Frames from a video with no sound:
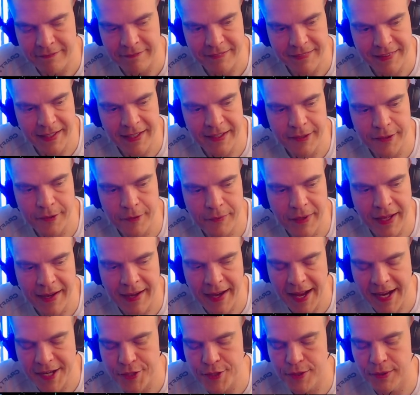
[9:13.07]
Then you can
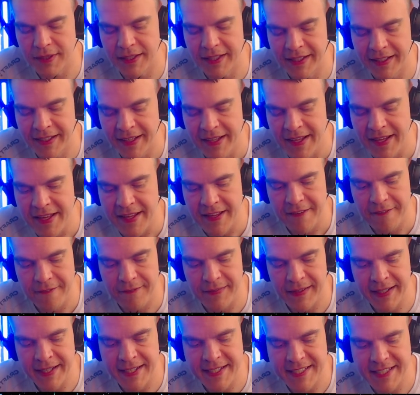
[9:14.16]
actually
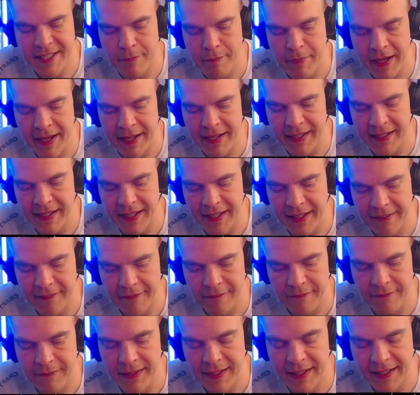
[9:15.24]
finish the painting
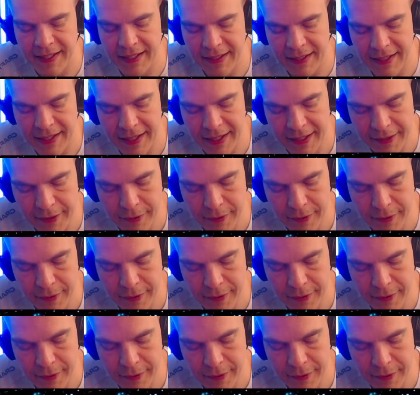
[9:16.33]
feeling like you